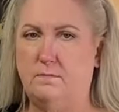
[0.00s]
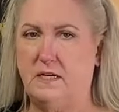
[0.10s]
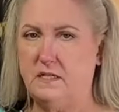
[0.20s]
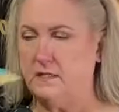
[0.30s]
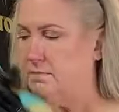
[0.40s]

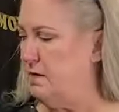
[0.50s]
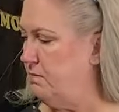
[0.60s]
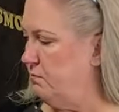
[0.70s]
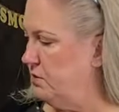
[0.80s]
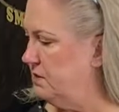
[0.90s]
baste them up
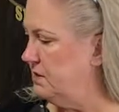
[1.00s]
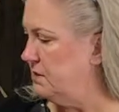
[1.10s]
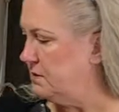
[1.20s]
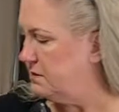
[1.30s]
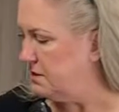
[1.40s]
with this
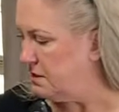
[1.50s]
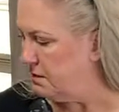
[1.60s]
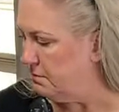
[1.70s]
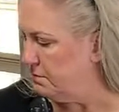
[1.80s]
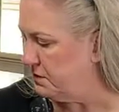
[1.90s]

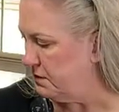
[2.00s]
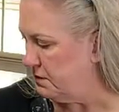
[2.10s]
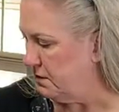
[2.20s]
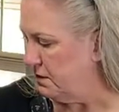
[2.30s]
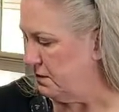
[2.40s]
Stubb's
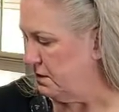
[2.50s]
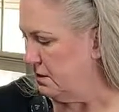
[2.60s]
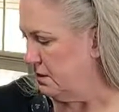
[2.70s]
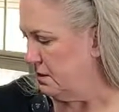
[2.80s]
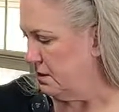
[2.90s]

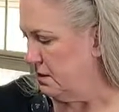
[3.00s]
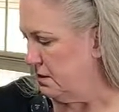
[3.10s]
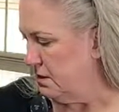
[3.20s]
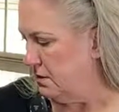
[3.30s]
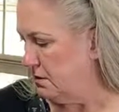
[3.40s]

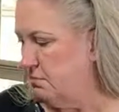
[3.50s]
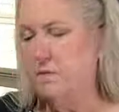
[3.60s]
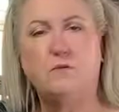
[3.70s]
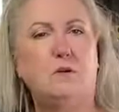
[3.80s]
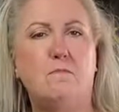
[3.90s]

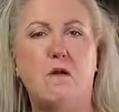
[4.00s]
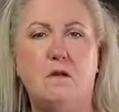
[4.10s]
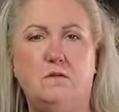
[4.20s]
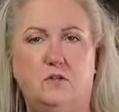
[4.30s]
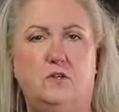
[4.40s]
smoky brown
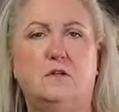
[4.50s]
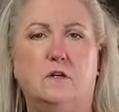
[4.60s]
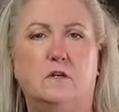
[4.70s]
sugar.